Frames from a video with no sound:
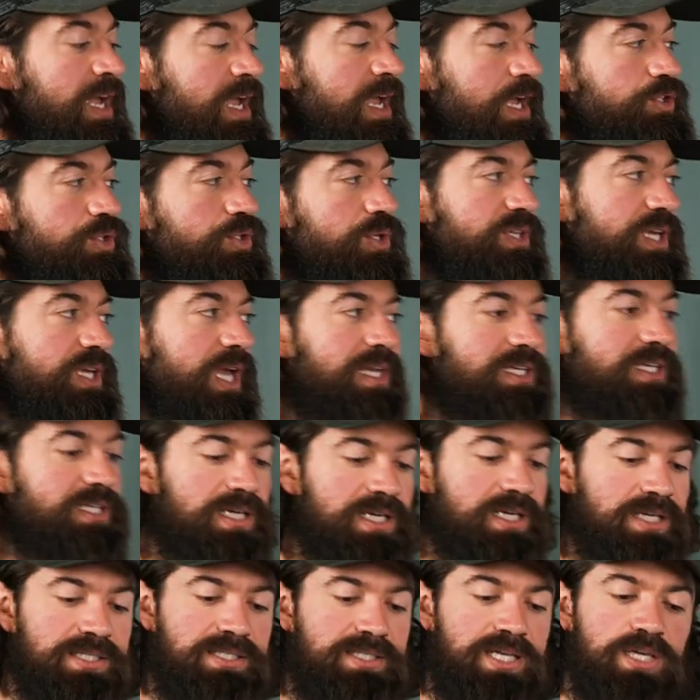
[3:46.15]
And so the
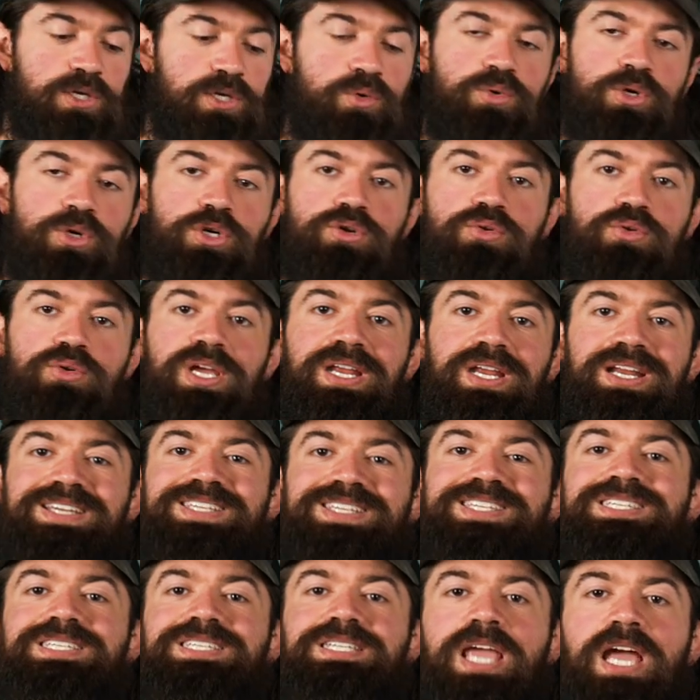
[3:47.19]
idea is that you want to create a
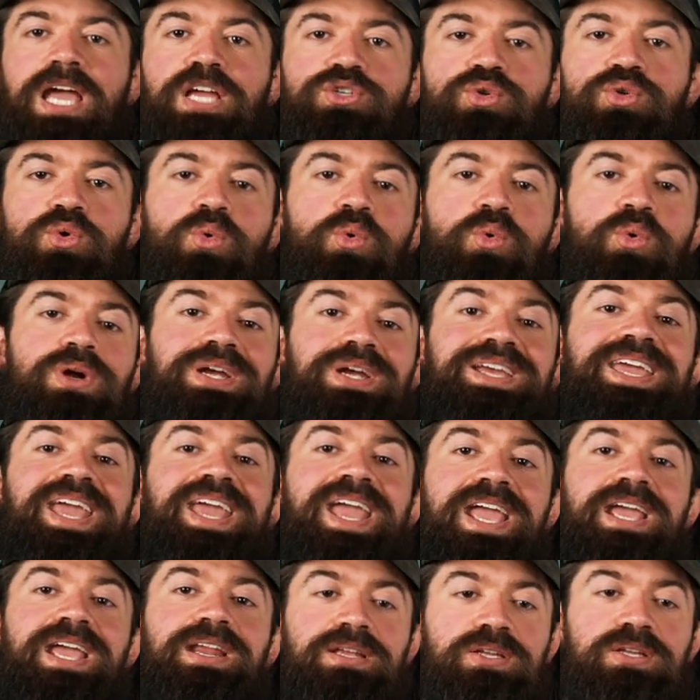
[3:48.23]
schedule or a
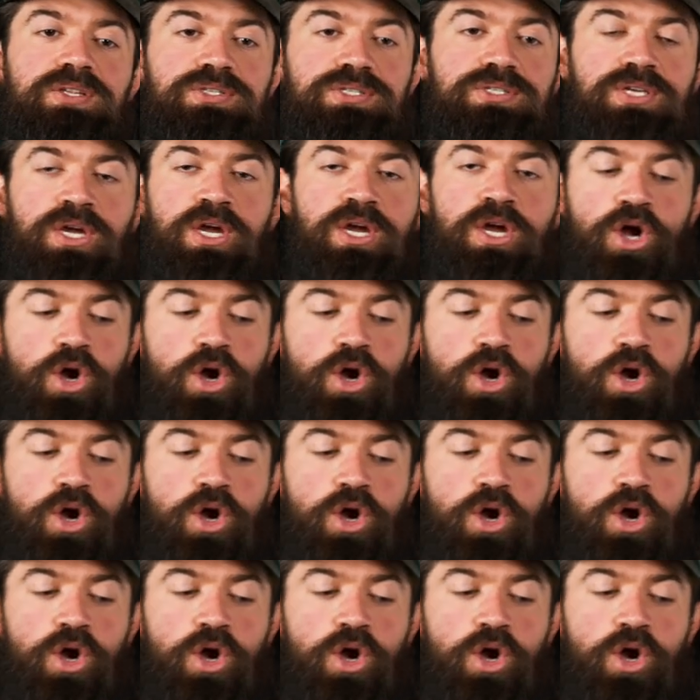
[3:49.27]
cadence